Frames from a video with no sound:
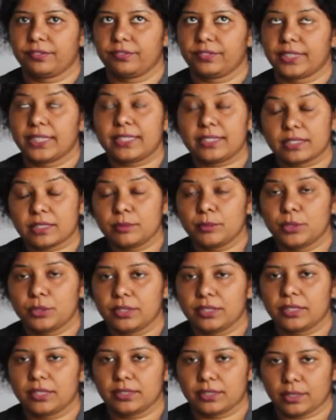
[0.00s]
six
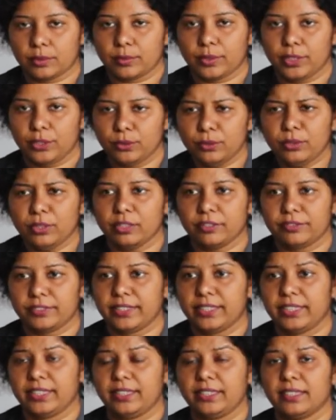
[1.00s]
communities that we know of
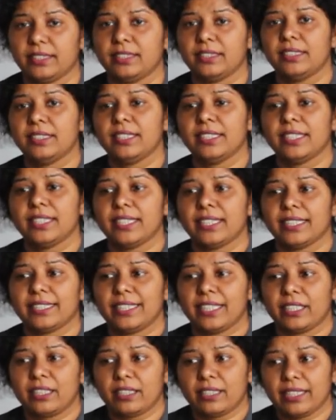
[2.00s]
in India
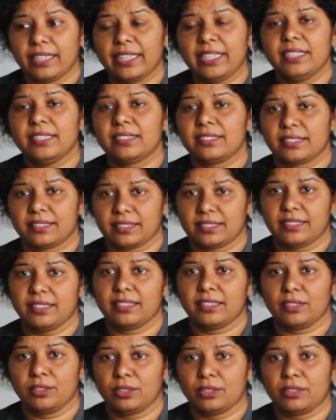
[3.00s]
that raise
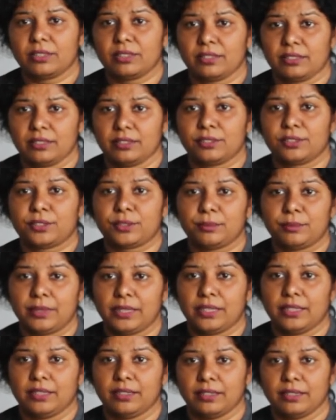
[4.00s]
their daughters to
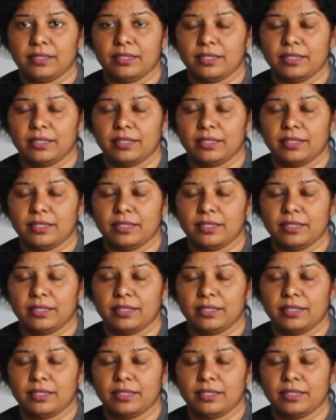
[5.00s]
be